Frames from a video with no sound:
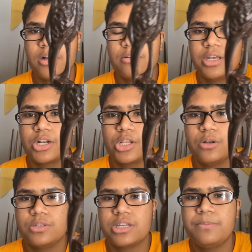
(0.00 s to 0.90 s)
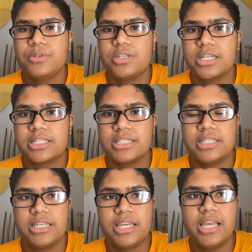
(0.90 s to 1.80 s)
I'll get a close-up as you guys can
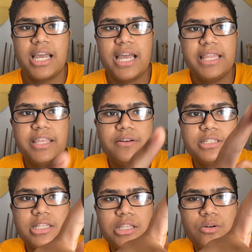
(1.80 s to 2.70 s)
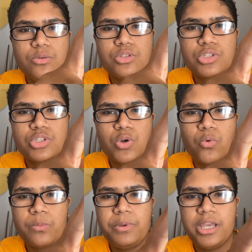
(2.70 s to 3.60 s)
see, there's a little
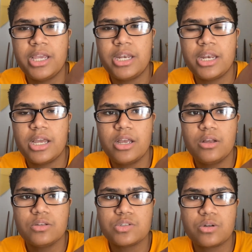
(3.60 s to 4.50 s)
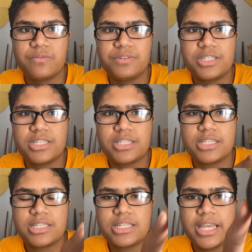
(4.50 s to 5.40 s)
scorpion sort of
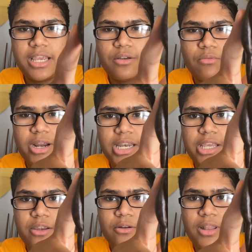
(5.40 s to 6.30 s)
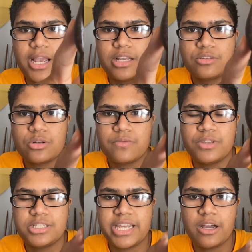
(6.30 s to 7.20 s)
sting right here, like sort of
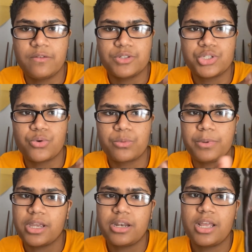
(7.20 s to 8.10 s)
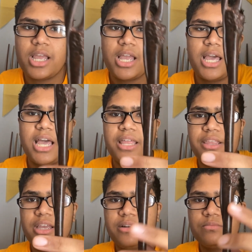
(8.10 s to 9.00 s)
the tail of a scorpion. And
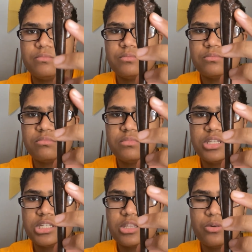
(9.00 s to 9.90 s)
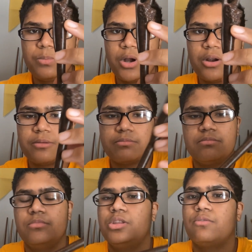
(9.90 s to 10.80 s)
then this little part,
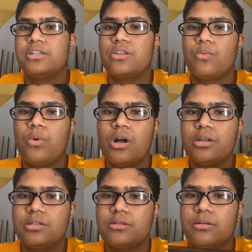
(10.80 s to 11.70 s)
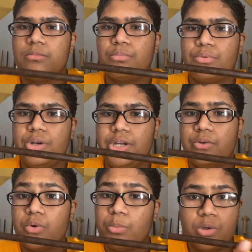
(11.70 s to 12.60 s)
the rest of the wand, pretty
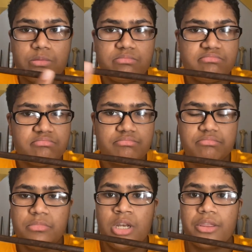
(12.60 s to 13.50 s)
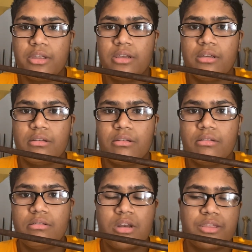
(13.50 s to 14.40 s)
normal, nothing
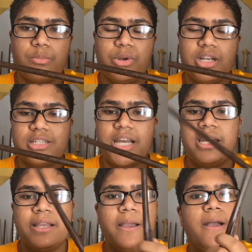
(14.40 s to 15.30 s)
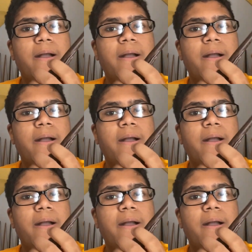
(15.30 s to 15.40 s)
pretty exciting.